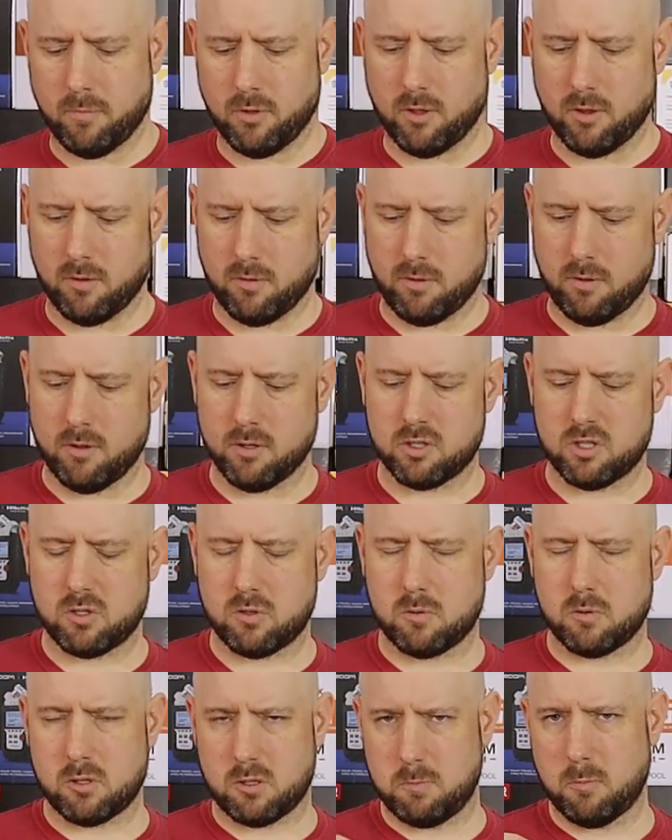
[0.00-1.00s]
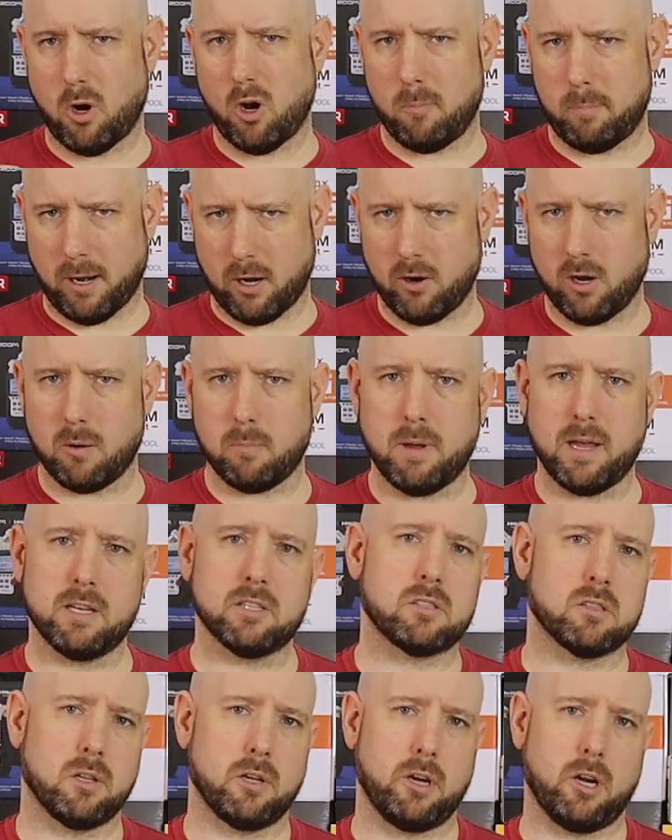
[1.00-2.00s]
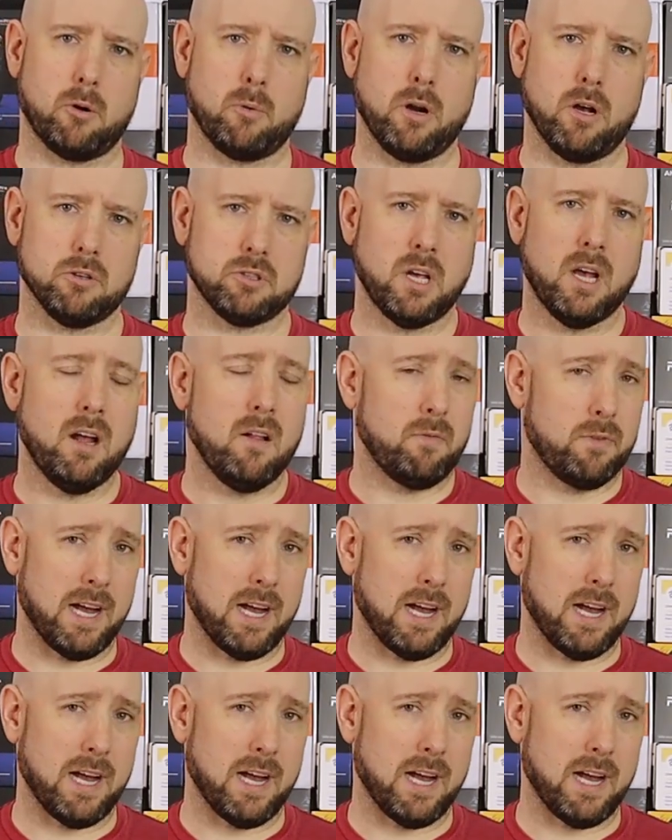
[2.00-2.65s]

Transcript: the, the small bearing based linear rails.